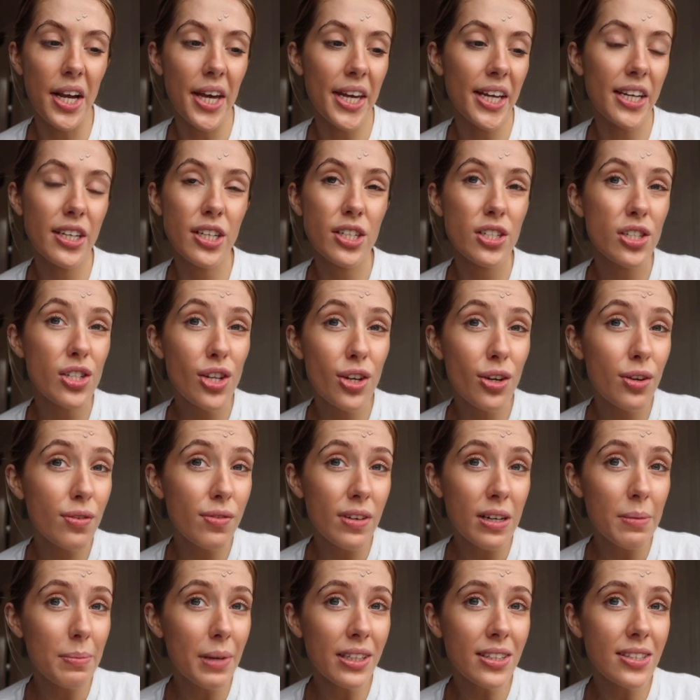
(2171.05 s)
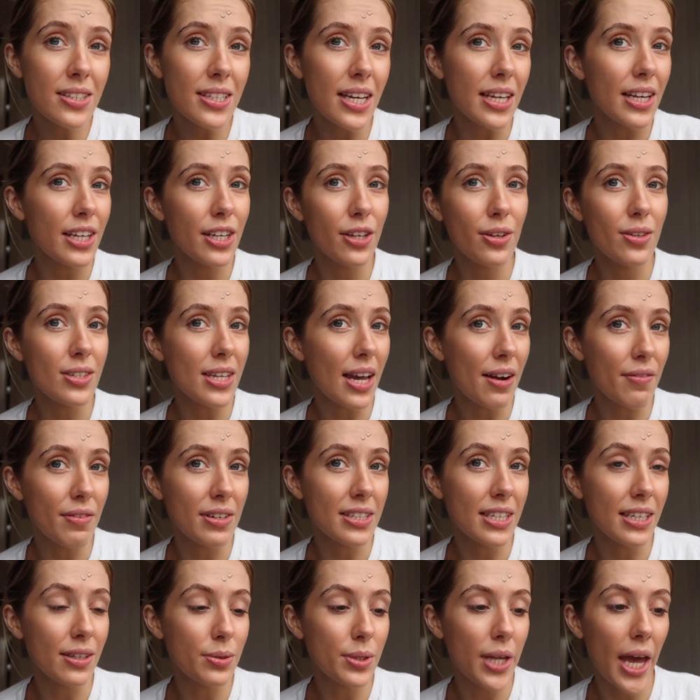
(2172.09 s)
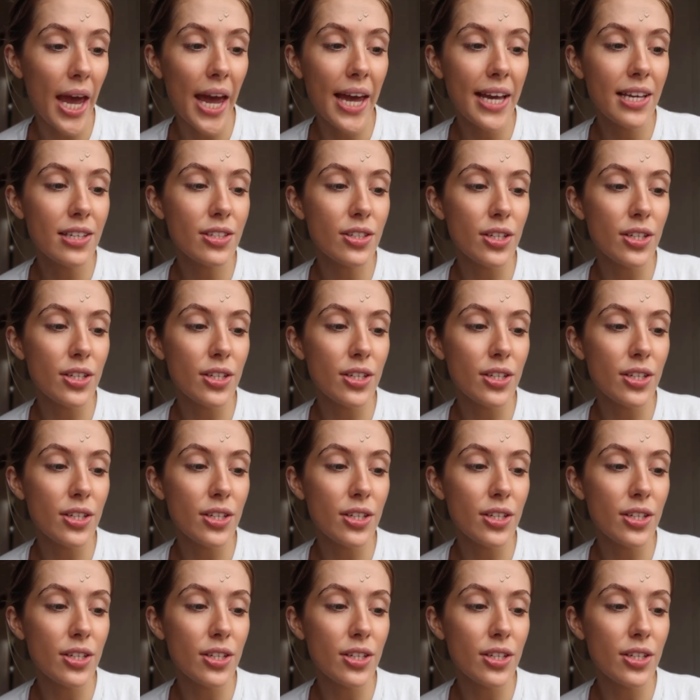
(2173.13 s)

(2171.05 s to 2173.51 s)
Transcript: like 2-3 months and I use it every single day,